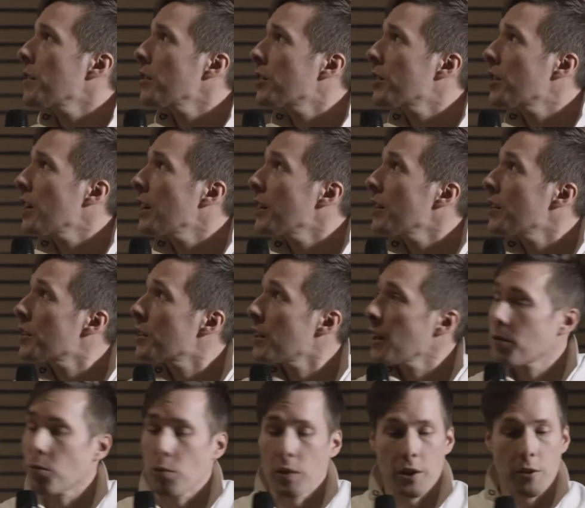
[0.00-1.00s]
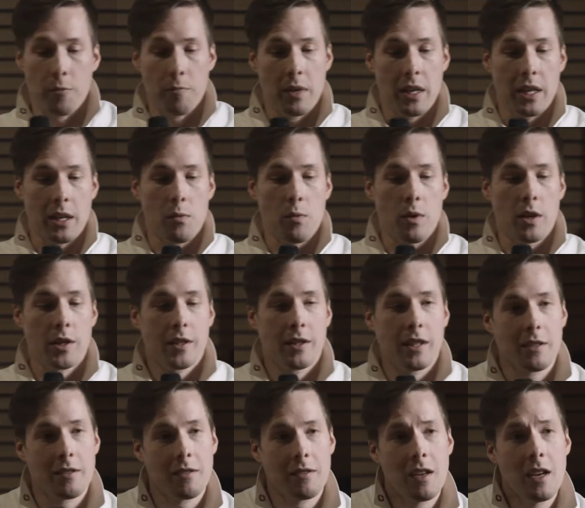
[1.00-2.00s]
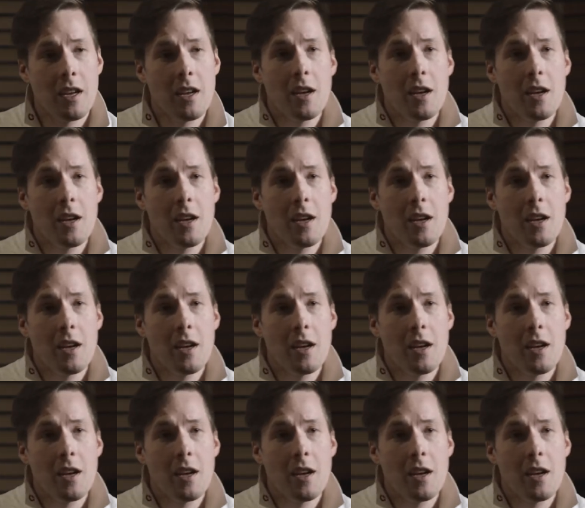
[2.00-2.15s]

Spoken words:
change that we could make was that